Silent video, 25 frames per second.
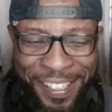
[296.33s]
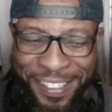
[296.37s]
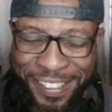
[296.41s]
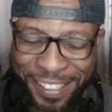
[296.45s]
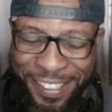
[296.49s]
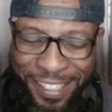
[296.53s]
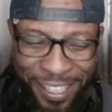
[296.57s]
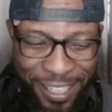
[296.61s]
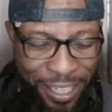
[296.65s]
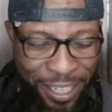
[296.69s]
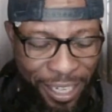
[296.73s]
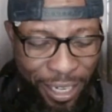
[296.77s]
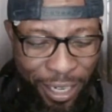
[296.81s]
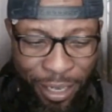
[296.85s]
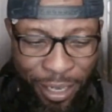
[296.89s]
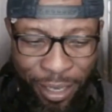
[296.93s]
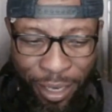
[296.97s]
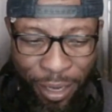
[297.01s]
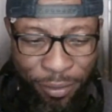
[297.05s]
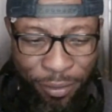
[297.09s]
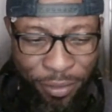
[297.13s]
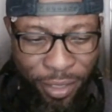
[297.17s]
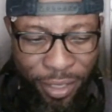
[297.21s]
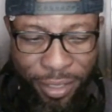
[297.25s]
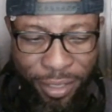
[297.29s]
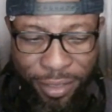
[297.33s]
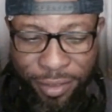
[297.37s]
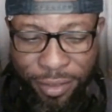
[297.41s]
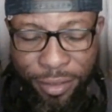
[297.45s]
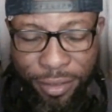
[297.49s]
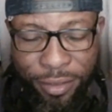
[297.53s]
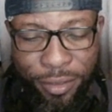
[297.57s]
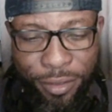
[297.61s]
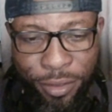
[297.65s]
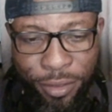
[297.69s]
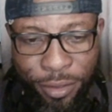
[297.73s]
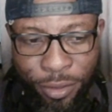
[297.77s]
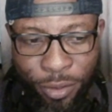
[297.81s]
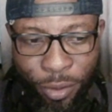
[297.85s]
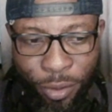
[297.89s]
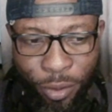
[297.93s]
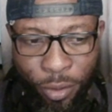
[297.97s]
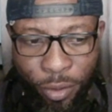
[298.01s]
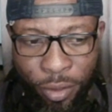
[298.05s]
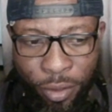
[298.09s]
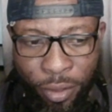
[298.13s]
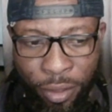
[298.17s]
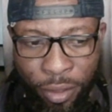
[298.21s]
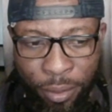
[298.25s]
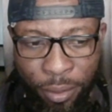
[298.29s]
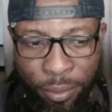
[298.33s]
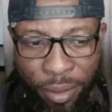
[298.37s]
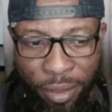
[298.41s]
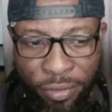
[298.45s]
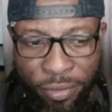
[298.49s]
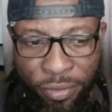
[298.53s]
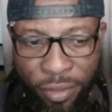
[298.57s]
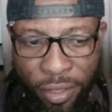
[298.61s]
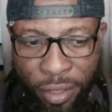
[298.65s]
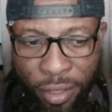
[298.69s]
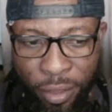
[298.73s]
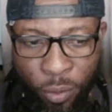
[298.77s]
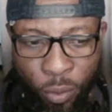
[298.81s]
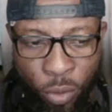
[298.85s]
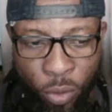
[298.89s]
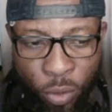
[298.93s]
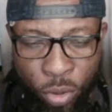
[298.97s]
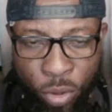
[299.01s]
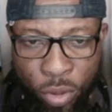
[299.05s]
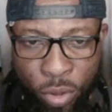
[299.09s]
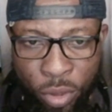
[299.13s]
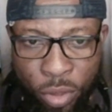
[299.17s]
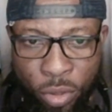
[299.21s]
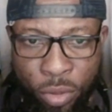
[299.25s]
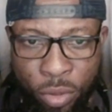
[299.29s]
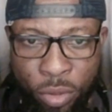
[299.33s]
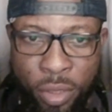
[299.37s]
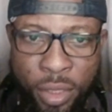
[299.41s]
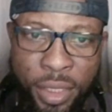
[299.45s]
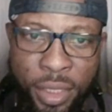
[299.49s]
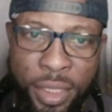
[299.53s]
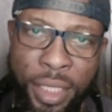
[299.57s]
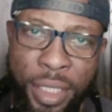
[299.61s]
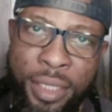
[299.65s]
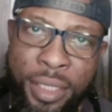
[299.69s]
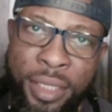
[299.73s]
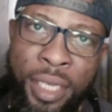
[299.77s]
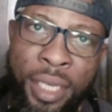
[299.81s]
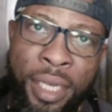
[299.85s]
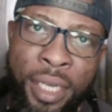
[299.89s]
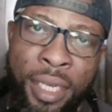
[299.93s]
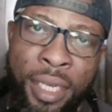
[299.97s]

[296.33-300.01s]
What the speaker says: Yeah, after listening to the song, I feel like what truly, truly set